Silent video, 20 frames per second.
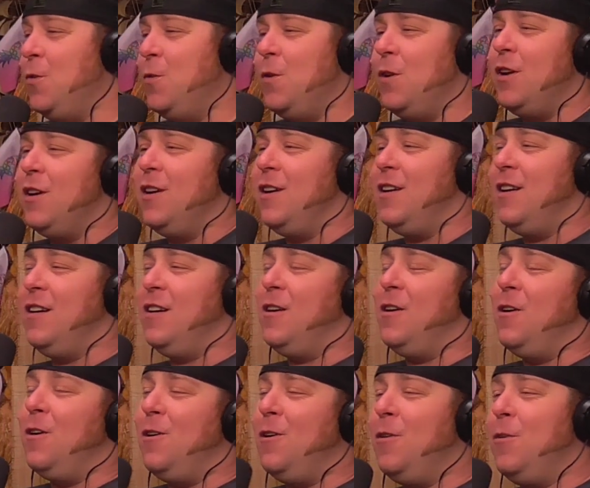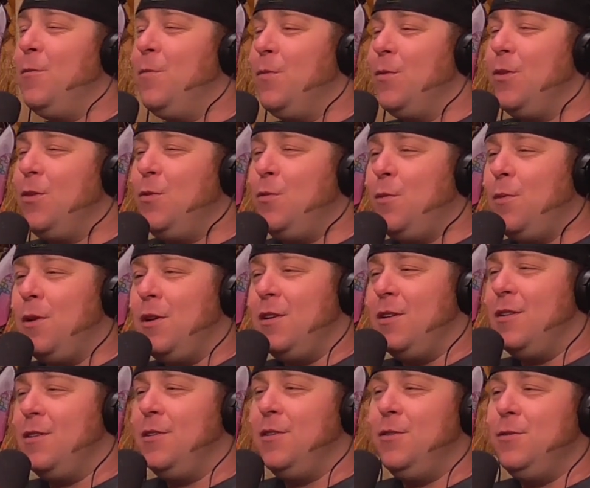you wanna
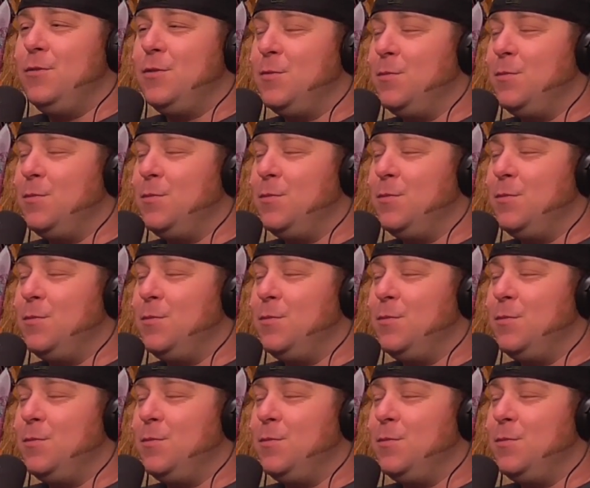do